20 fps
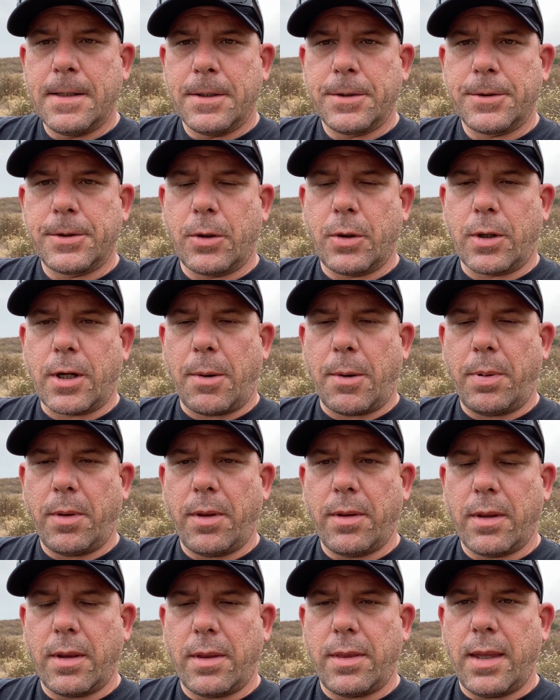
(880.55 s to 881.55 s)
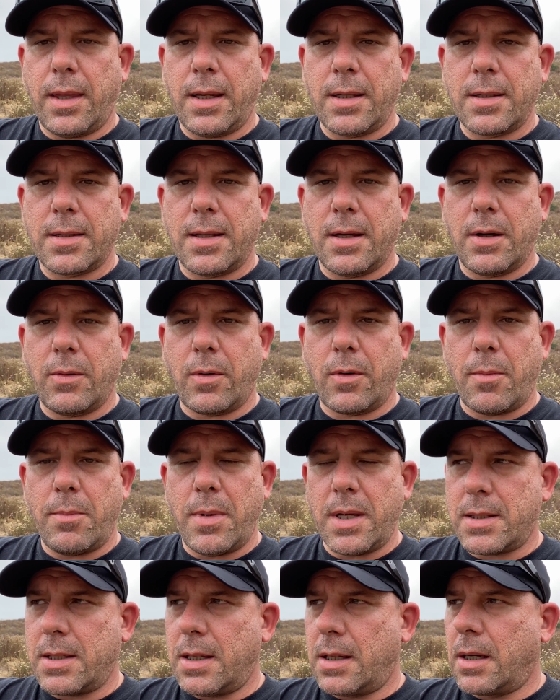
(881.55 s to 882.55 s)
So a couple of the things that we're
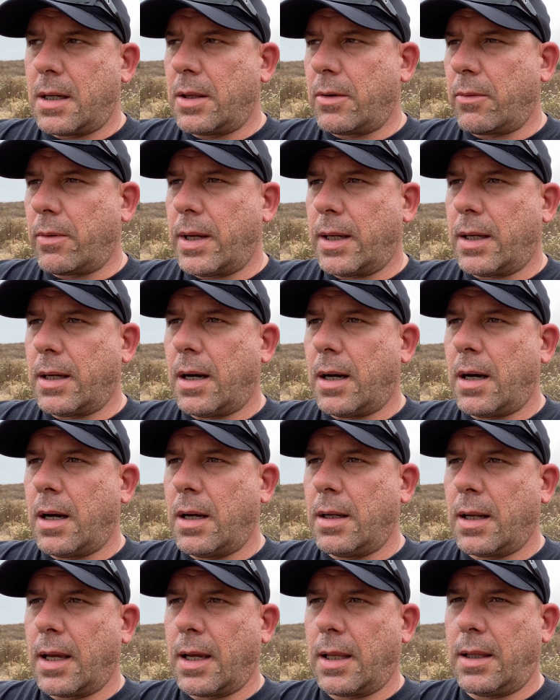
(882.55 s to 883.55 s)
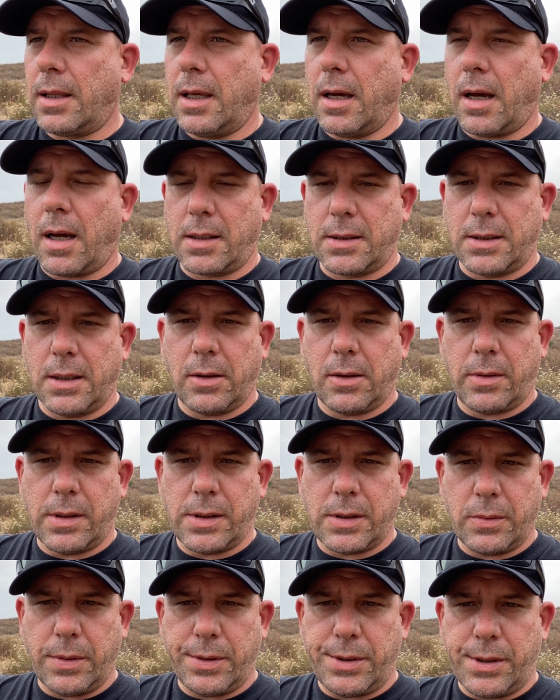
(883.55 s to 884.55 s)
missing on the Recon, like the auxiliary
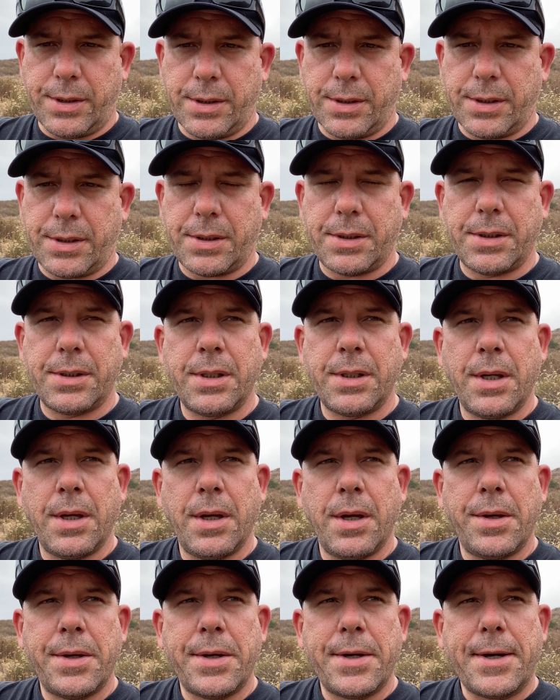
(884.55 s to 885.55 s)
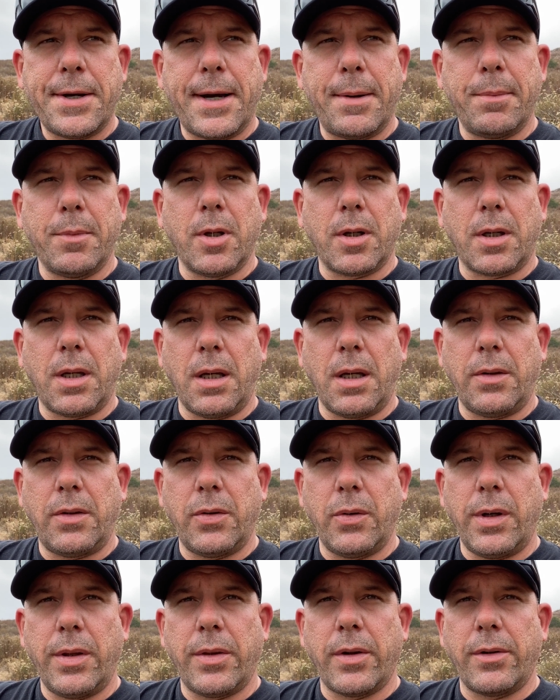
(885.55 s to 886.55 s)
switches, I'm looking
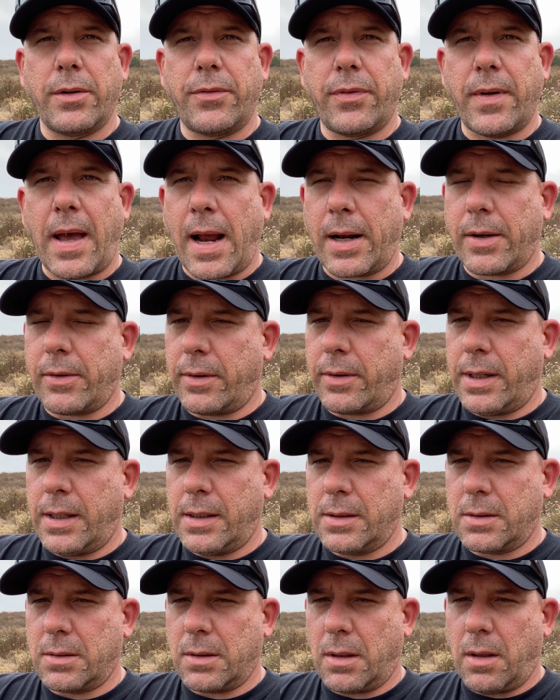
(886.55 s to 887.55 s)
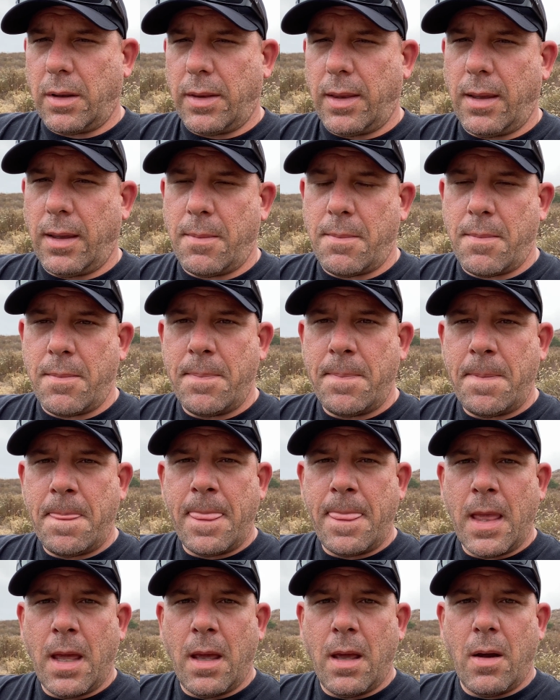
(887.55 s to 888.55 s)
to either factory install them
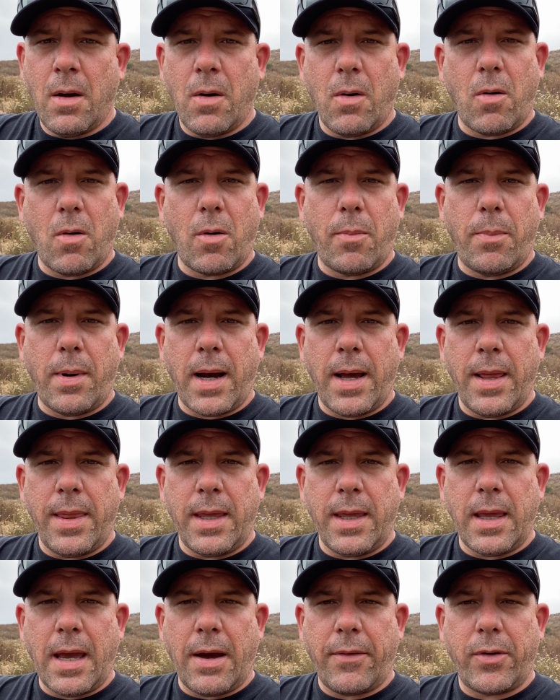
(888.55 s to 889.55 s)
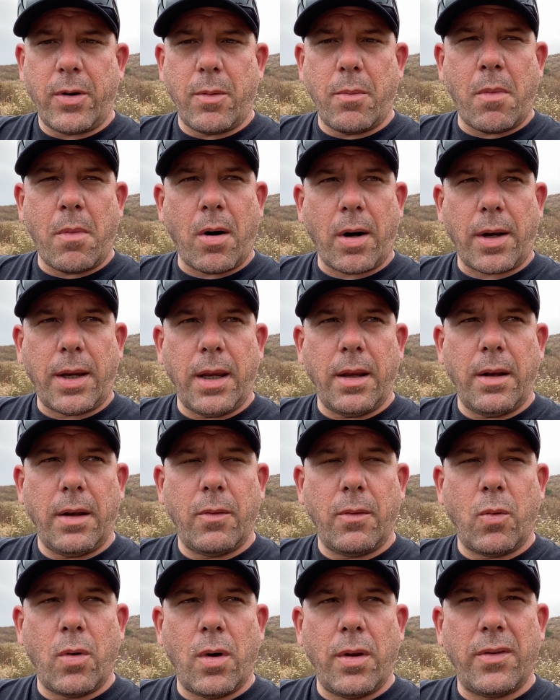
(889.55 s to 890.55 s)
or buy the
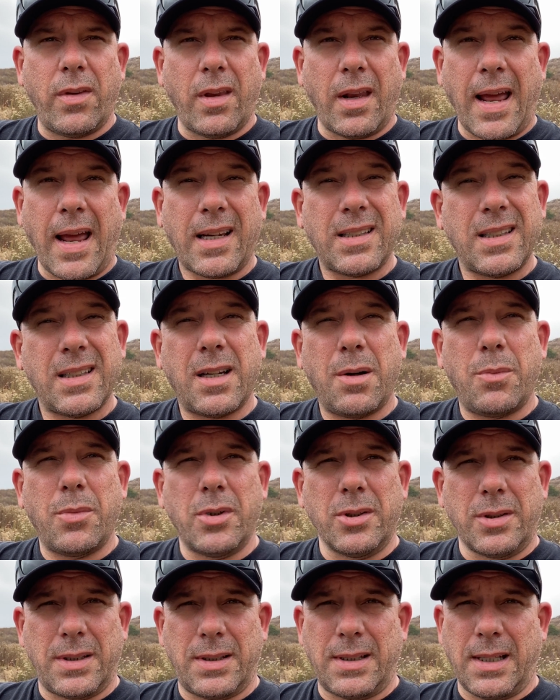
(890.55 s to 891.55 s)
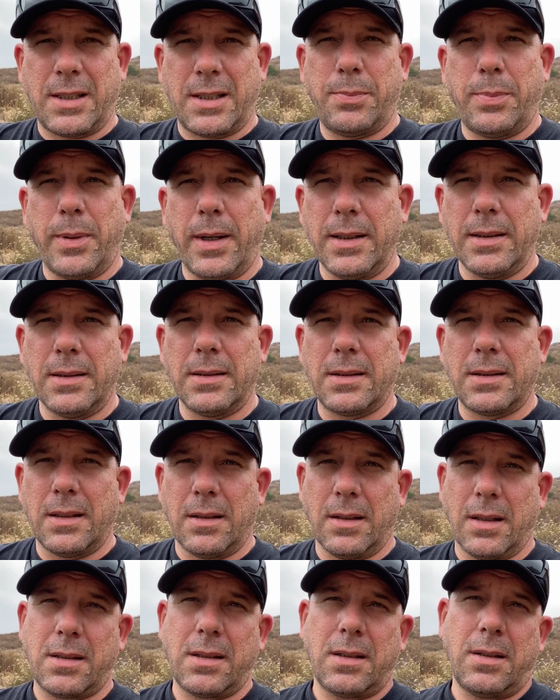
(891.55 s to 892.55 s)
aftermarket ones that actually come with 6 buttons
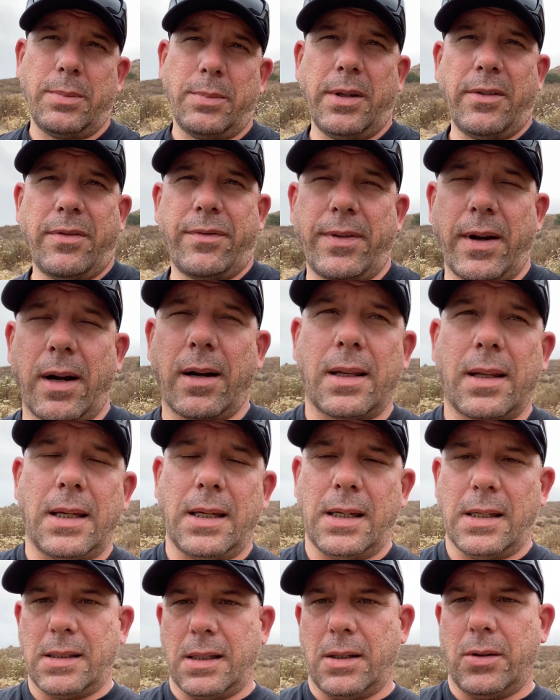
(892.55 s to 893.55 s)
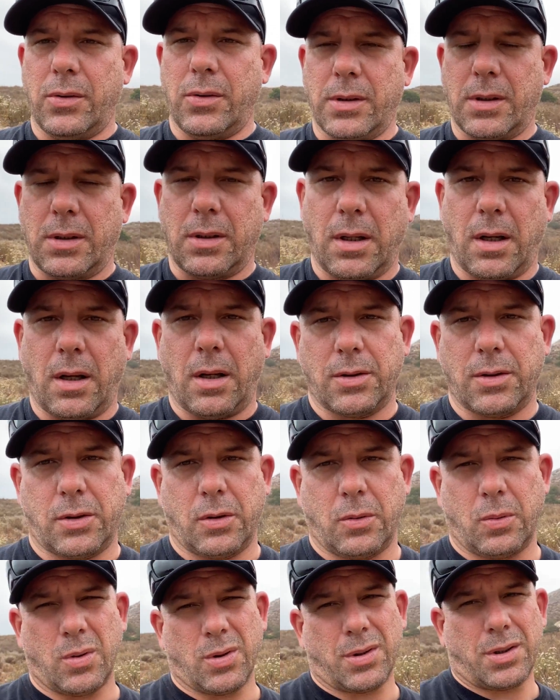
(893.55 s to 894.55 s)
and looks to be fairly easy to install.
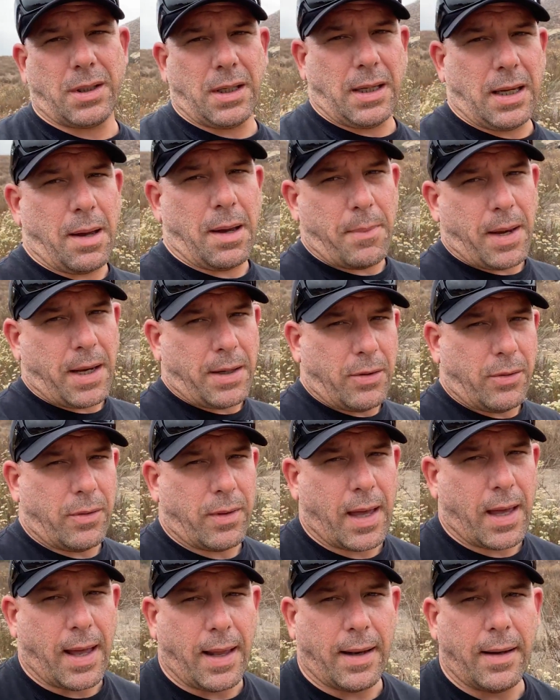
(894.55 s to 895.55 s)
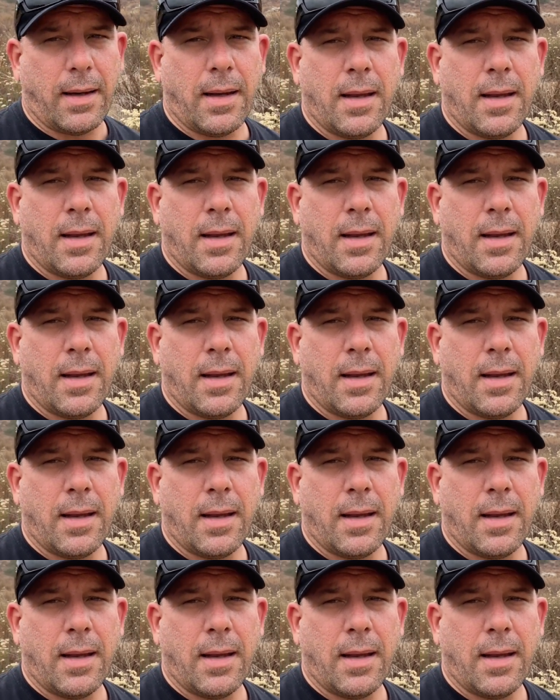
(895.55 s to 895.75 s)
So we'll see, I may do that.